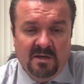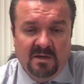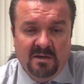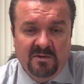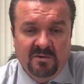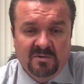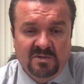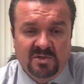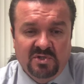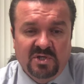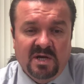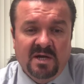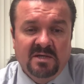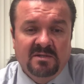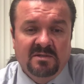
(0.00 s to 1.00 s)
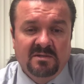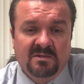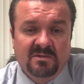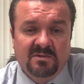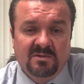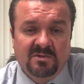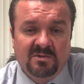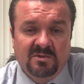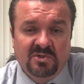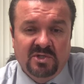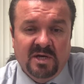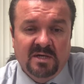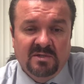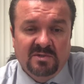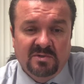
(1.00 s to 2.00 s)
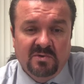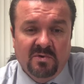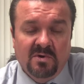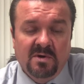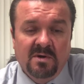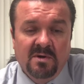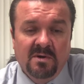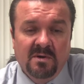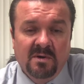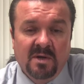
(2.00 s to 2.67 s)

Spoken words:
There was a chi-square